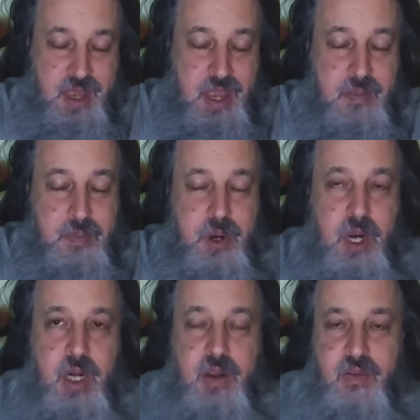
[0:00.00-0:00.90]
And
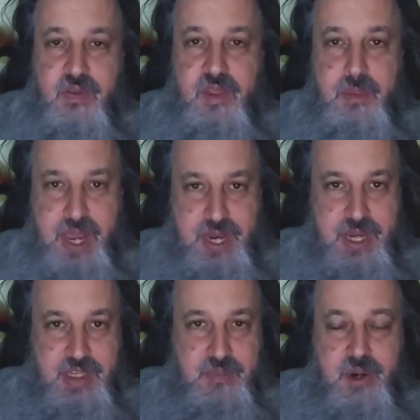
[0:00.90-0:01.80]
part of the
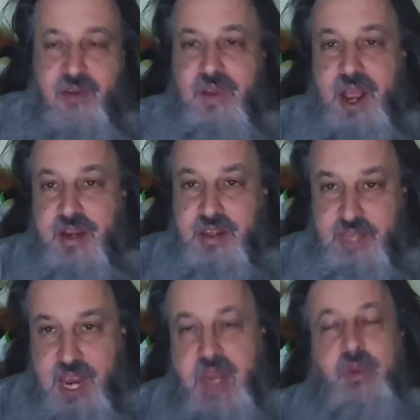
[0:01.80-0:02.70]
mechanism, part of
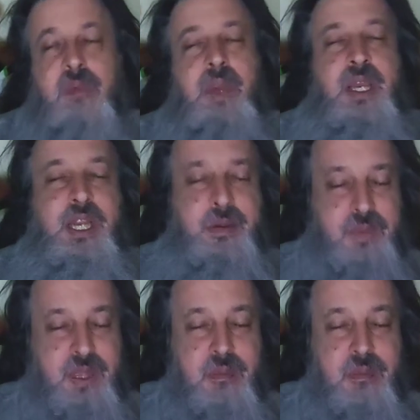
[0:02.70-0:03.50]
understanding what the mechanism